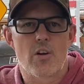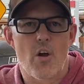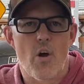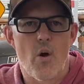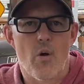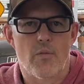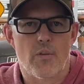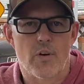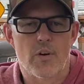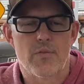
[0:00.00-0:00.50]

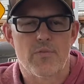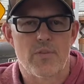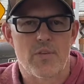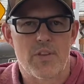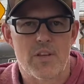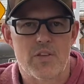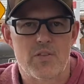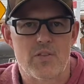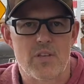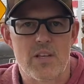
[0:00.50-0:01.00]
over for
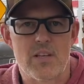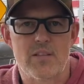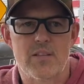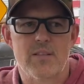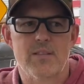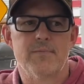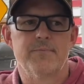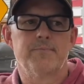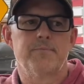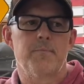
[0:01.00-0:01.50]
this
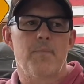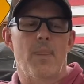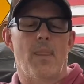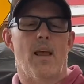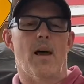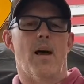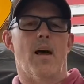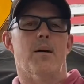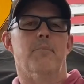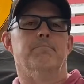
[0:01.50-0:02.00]
season.
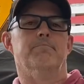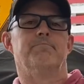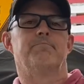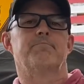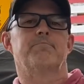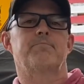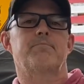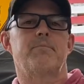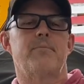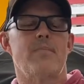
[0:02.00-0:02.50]
I'm
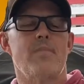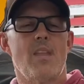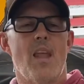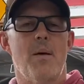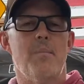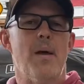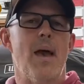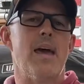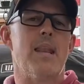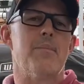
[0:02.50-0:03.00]

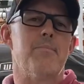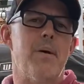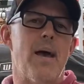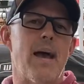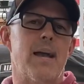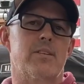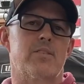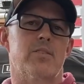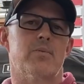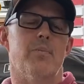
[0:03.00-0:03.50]
headed
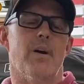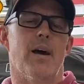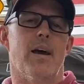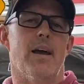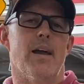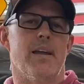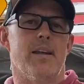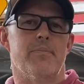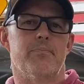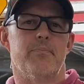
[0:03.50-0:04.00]
back to
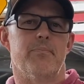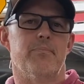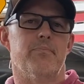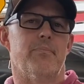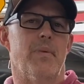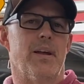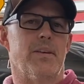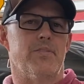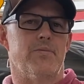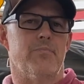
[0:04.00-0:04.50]

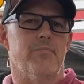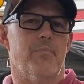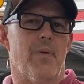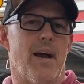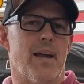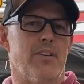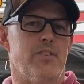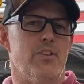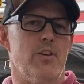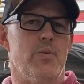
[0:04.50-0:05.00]

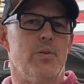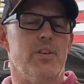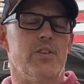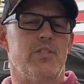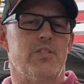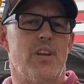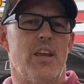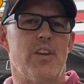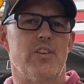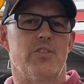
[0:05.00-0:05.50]
my duty
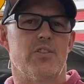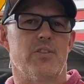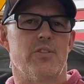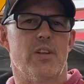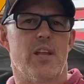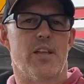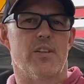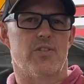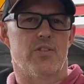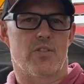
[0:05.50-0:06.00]
station
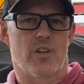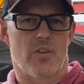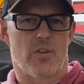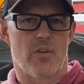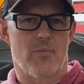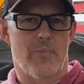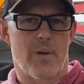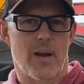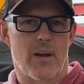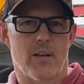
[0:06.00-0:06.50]
in
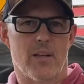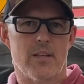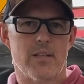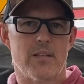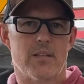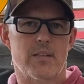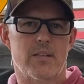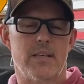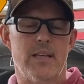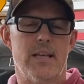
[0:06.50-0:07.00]
Southern
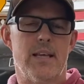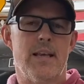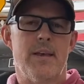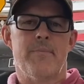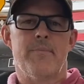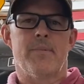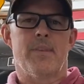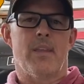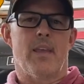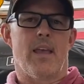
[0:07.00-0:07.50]
Maryland,
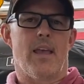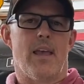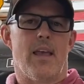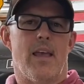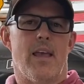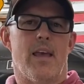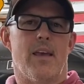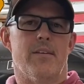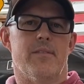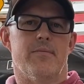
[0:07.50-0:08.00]

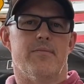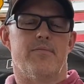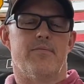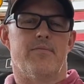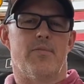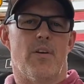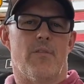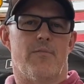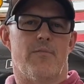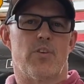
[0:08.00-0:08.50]
and
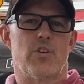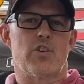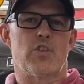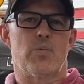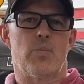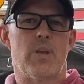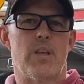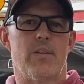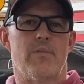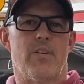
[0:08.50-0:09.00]
the first
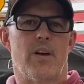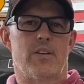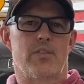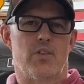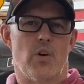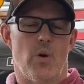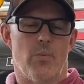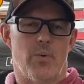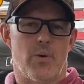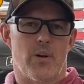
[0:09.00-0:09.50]
week of
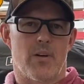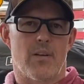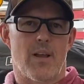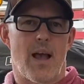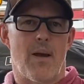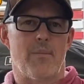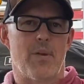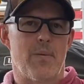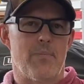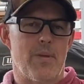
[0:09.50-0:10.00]
October,
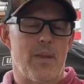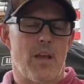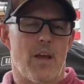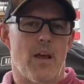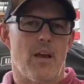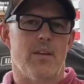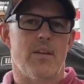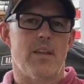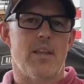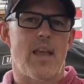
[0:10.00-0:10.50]
I'm going to be
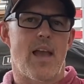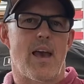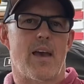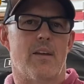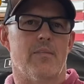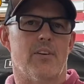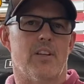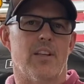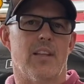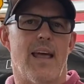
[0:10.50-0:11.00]
hunting out
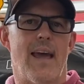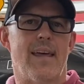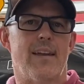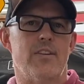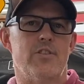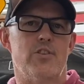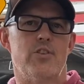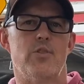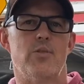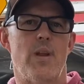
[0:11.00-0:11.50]
of a
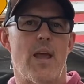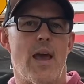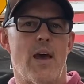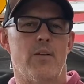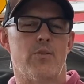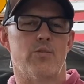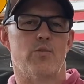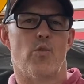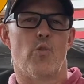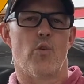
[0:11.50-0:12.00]
Latitude
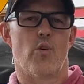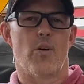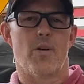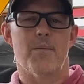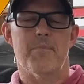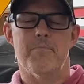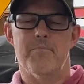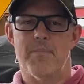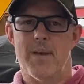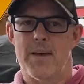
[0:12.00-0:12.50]
Outdoor
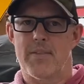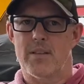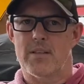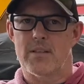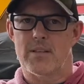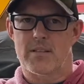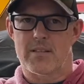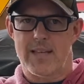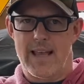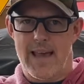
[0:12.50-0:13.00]

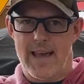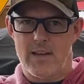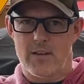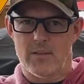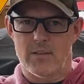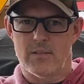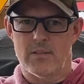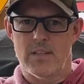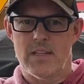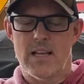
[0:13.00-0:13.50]
Method
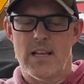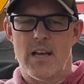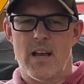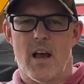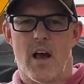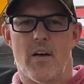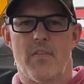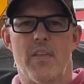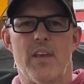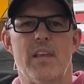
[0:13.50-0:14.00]
saddle
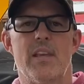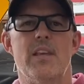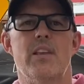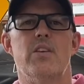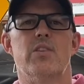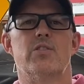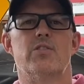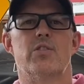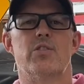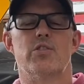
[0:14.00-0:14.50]
on the
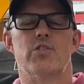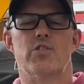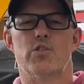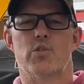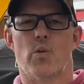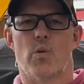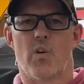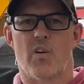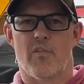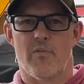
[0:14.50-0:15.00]
eastern
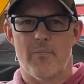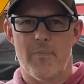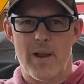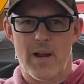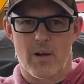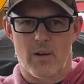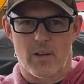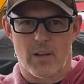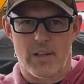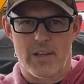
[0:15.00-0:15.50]
shore of
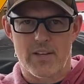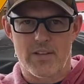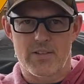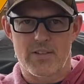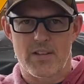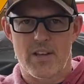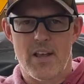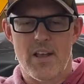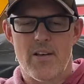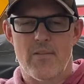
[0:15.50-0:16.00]
Maryland
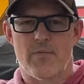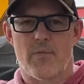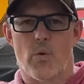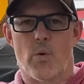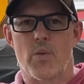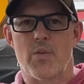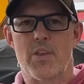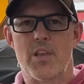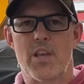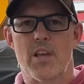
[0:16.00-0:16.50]

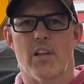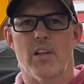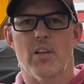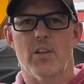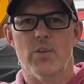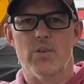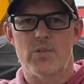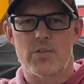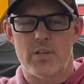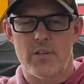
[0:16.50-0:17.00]
for the
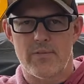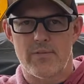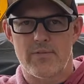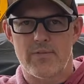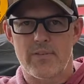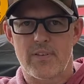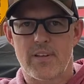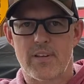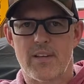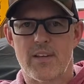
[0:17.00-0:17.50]
elusive
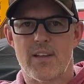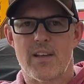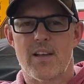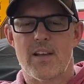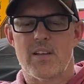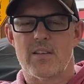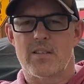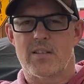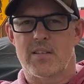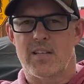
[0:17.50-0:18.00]

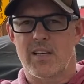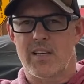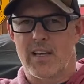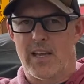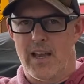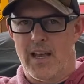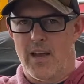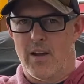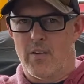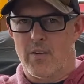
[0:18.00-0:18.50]

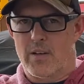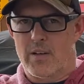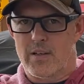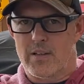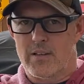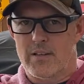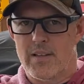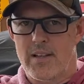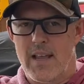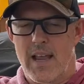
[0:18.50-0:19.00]
Sitka elk.
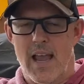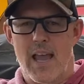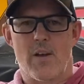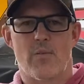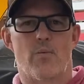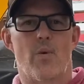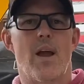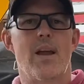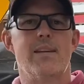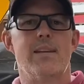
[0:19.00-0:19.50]

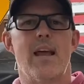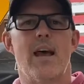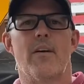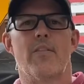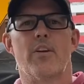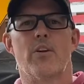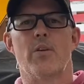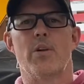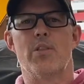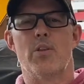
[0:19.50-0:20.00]
And right now
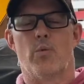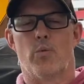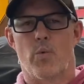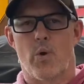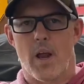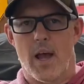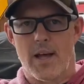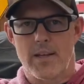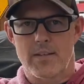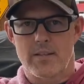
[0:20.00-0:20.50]
they're in the
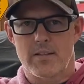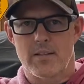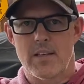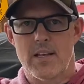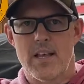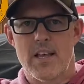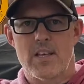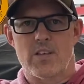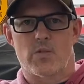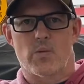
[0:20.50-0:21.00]
rut.
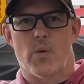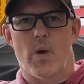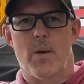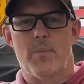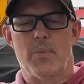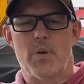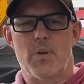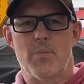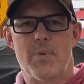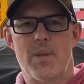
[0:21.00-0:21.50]
So
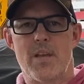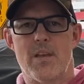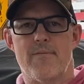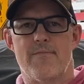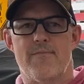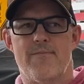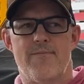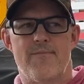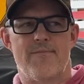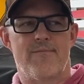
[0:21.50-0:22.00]
I'm going to be
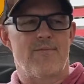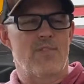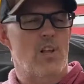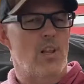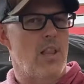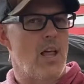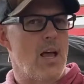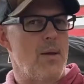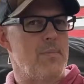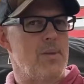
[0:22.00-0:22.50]

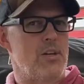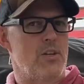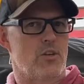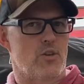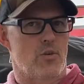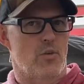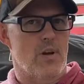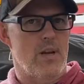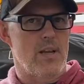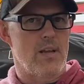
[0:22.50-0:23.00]
climbing a
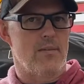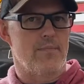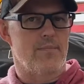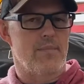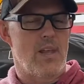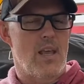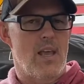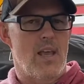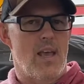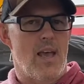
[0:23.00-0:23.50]
tree,
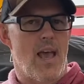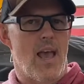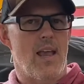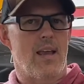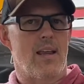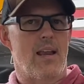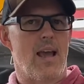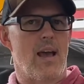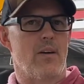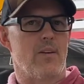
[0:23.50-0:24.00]

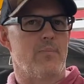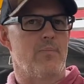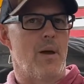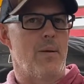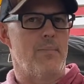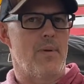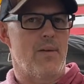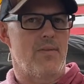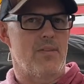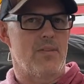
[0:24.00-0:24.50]
hanging out in my
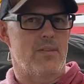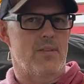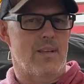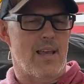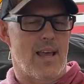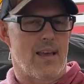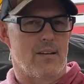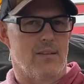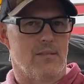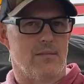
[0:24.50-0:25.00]
Method
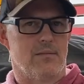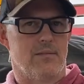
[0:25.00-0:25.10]
saddle